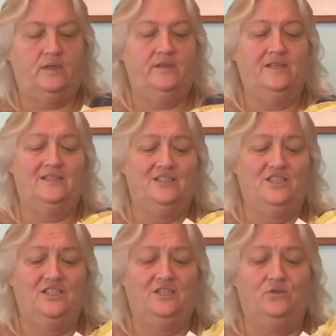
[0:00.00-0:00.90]
I think it's
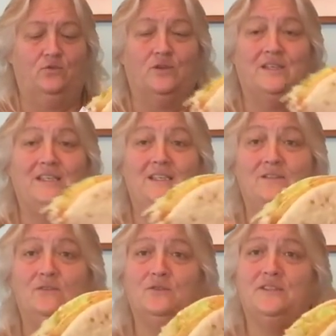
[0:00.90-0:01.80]
cheesy
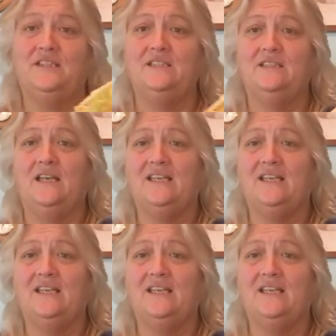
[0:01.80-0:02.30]
gordita.